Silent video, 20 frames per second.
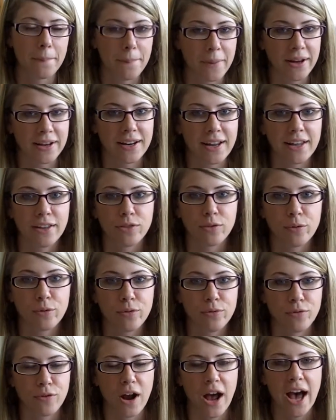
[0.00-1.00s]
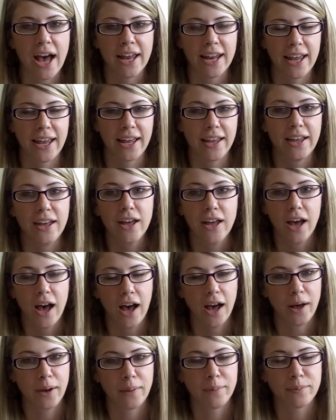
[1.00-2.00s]
Monday through Friday,
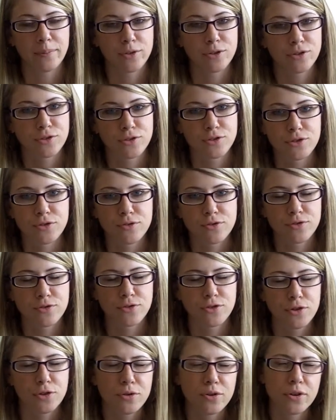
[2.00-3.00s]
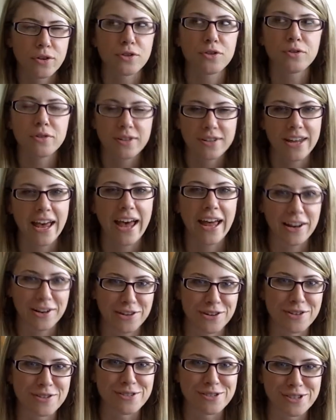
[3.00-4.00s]
2 to
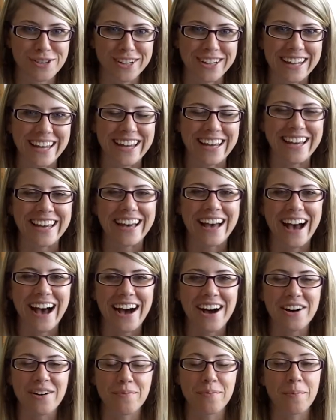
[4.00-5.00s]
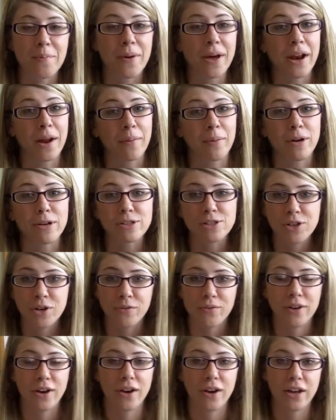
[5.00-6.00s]
10 usually, but I'm
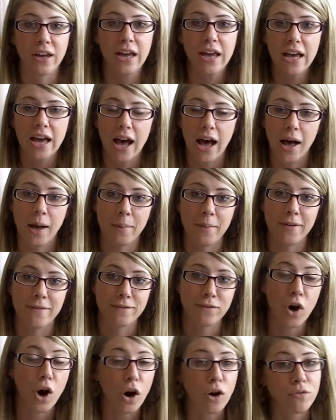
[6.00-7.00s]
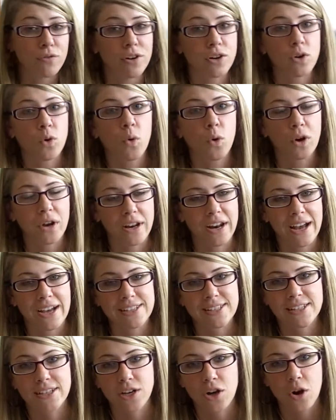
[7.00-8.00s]
also very involved in
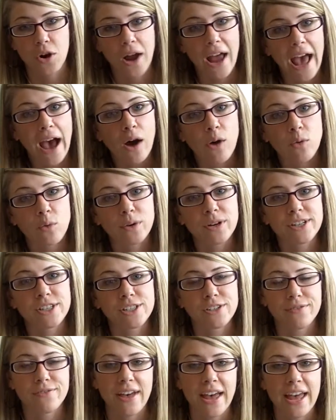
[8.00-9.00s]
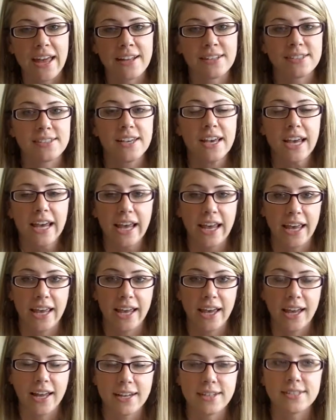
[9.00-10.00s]
organizing our outreach events
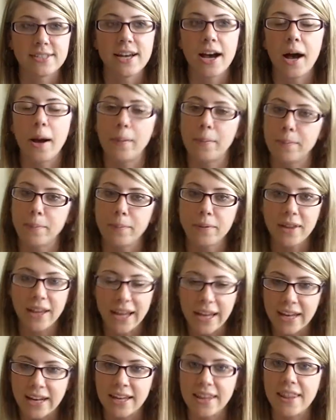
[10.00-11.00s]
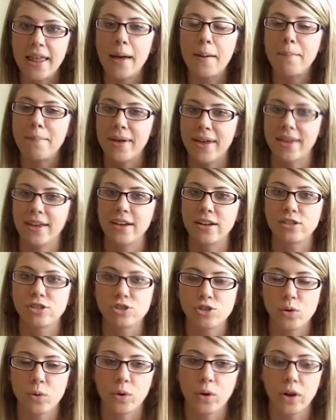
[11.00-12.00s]
and planning them, making
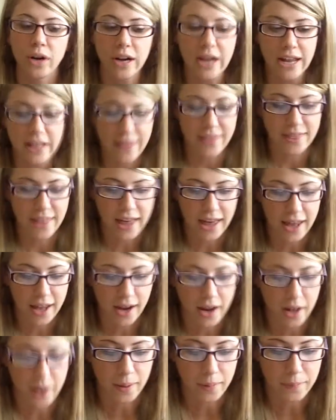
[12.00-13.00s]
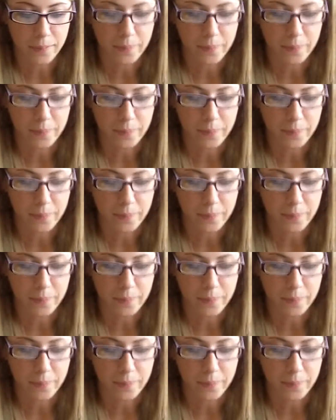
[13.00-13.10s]
sure that